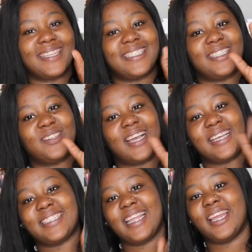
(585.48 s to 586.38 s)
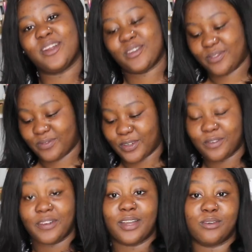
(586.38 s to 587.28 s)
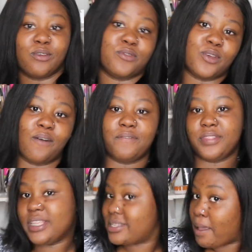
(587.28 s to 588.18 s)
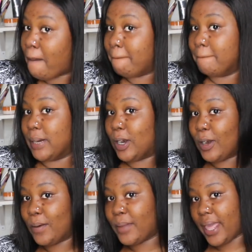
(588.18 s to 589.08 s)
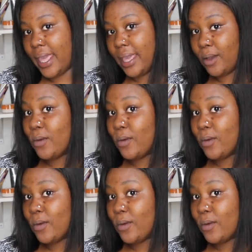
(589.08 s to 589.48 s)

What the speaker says: See you guys later for the final review of this bomb hair,